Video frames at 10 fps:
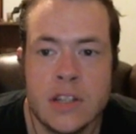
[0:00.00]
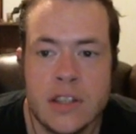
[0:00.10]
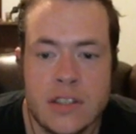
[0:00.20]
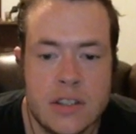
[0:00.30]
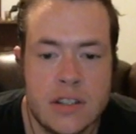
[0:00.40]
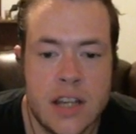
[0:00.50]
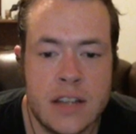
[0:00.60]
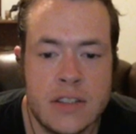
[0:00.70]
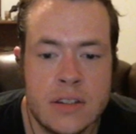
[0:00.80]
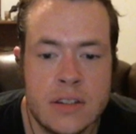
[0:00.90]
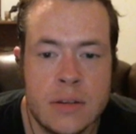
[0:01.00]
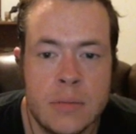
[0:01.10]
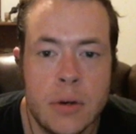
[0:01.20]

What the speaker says: this is a test,